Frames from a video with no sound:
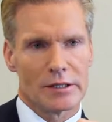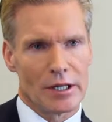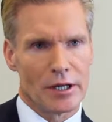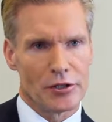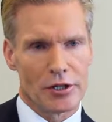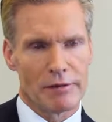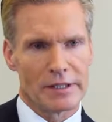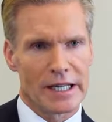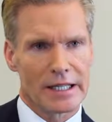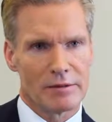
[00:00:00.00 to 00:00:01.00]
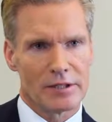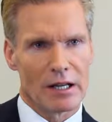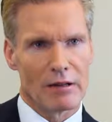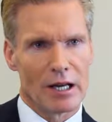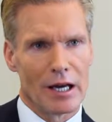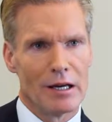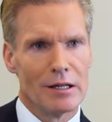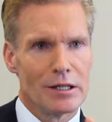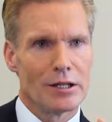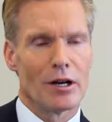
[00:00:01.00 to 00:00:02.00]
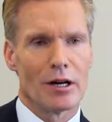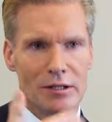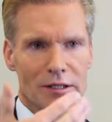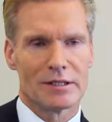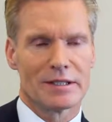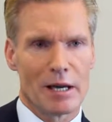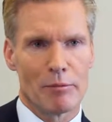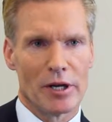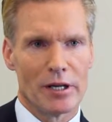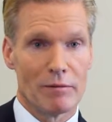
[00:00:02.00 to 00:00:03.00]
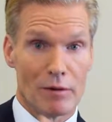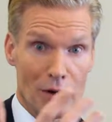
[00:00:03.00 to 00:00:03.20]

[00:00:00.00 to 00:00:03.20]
and chief executives out there, step in.